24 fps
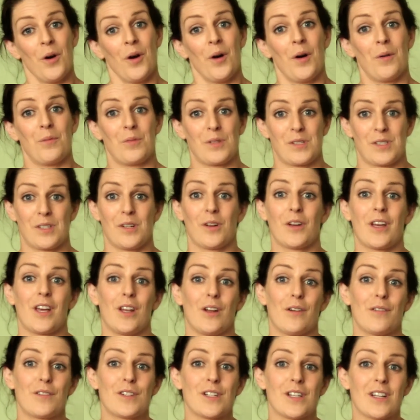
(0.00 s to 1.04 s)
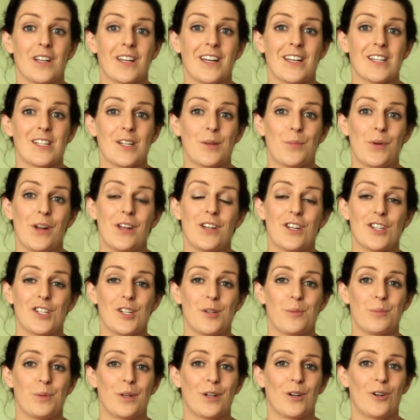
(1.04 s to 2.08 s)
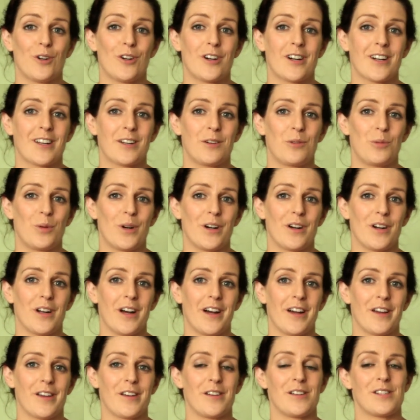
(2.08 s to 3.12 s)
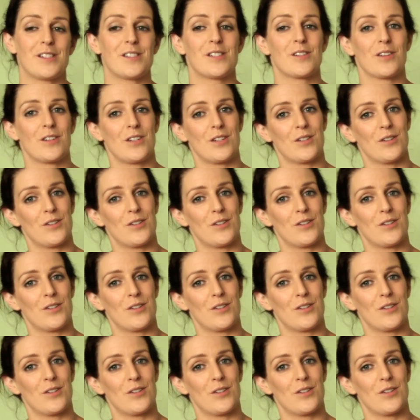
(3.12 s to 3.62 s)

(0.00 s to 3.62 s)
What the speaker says: I was lucky enough to get an apprenticeship in Cork where I studied